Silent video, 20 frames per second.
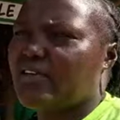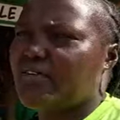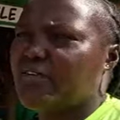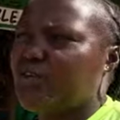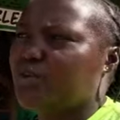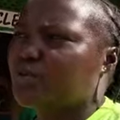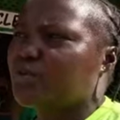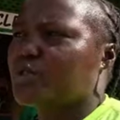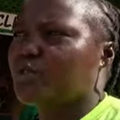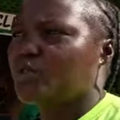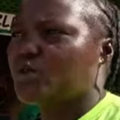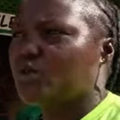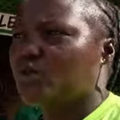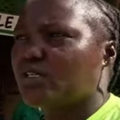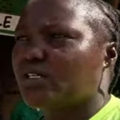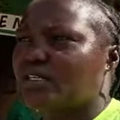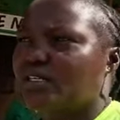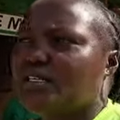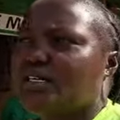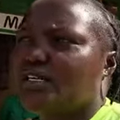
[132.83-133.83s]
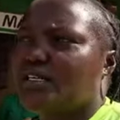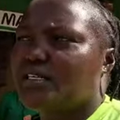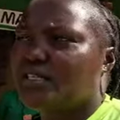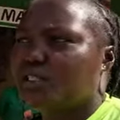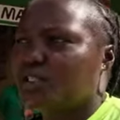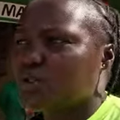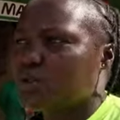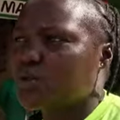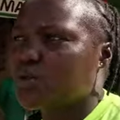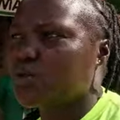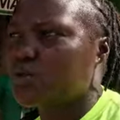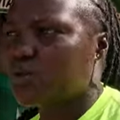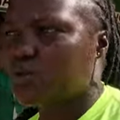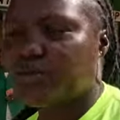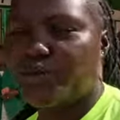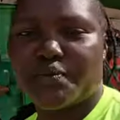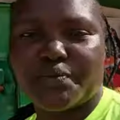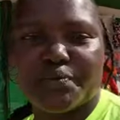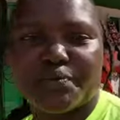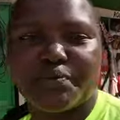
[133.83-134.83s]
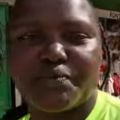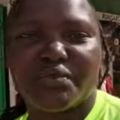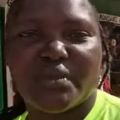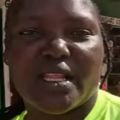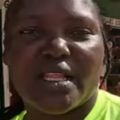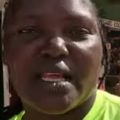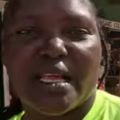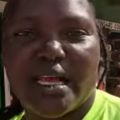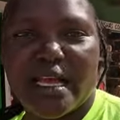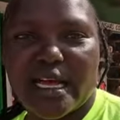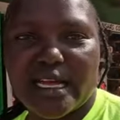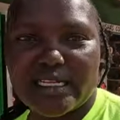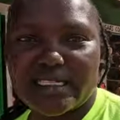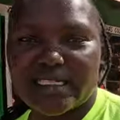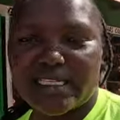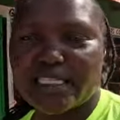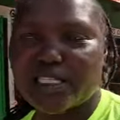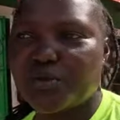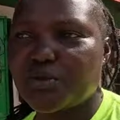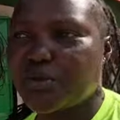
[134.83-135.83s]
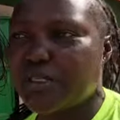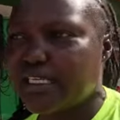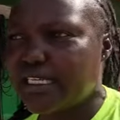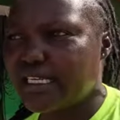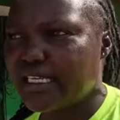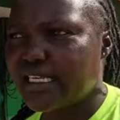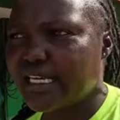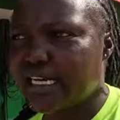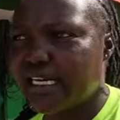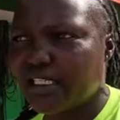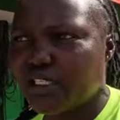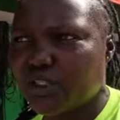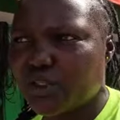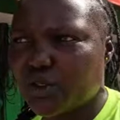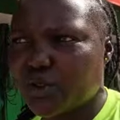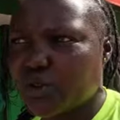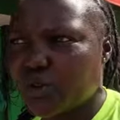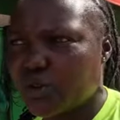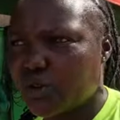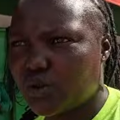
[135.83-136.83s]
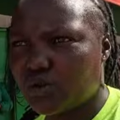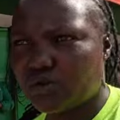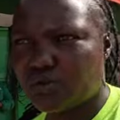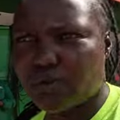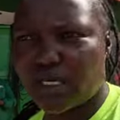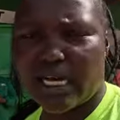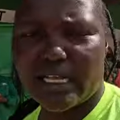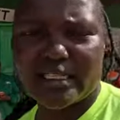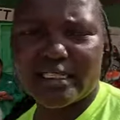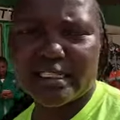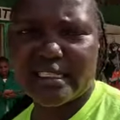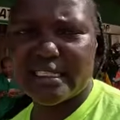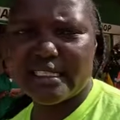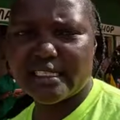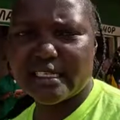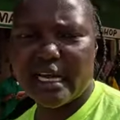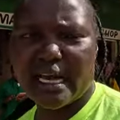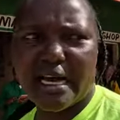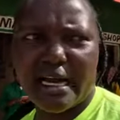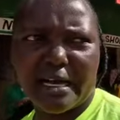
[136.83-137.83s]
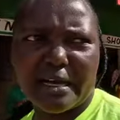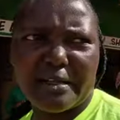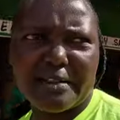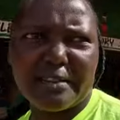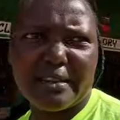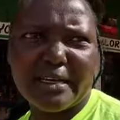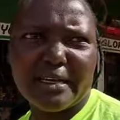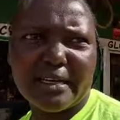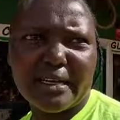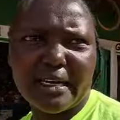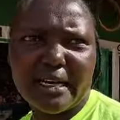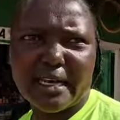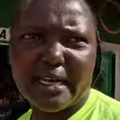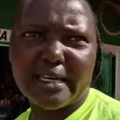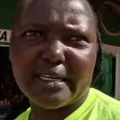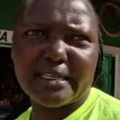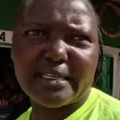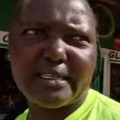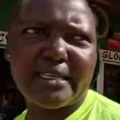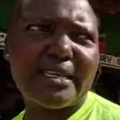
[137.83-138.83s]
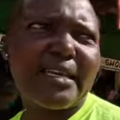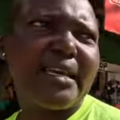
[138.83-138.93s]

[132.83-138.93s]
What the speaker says: come from school. So I'll just be here to until the guy,